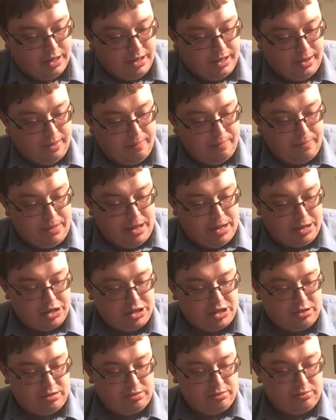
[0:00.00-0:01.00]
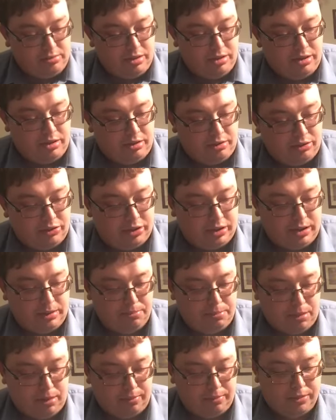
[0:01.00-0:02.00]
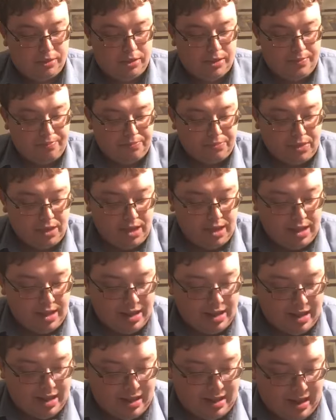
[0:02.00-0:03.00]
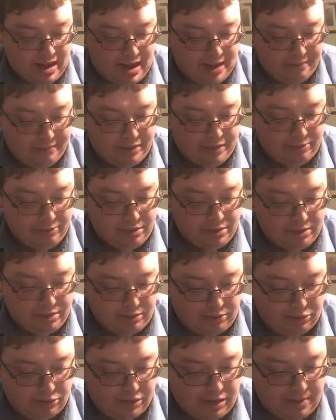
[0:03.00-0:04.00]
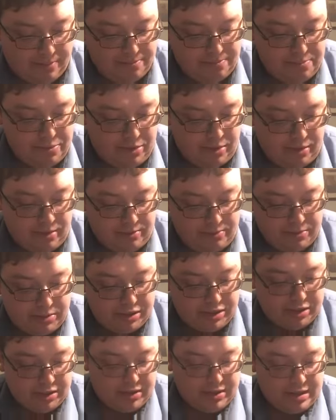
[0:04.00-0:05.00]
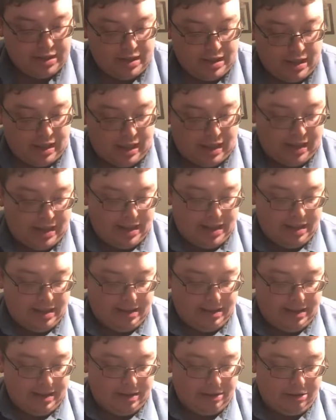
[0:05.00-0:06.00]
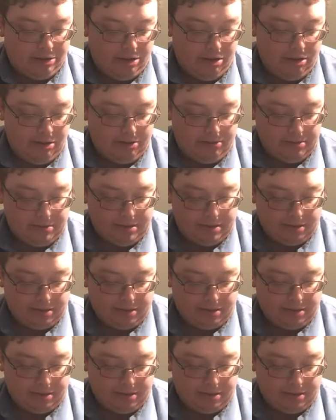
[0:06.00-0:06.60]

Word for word: Mashal with her suburbs, and Abdon with her suburbs, and Hakkuk with her